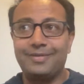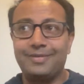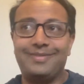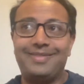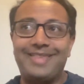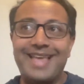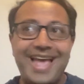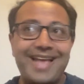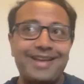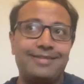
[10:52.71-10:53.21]

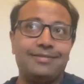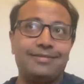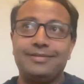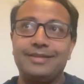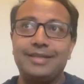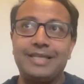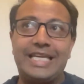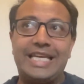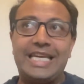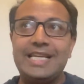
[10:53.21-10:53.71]
That
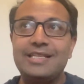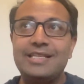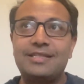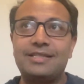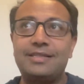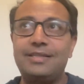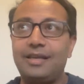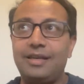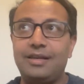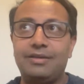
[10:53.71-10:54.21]

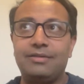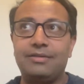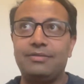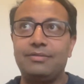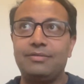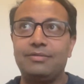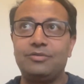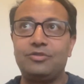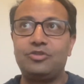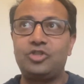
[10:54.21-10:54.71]
instant
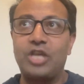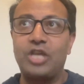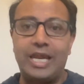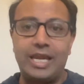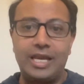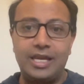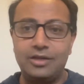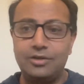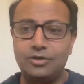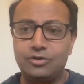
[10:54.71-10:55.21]

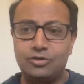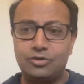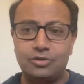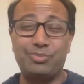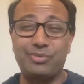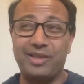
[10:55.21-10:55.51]
change,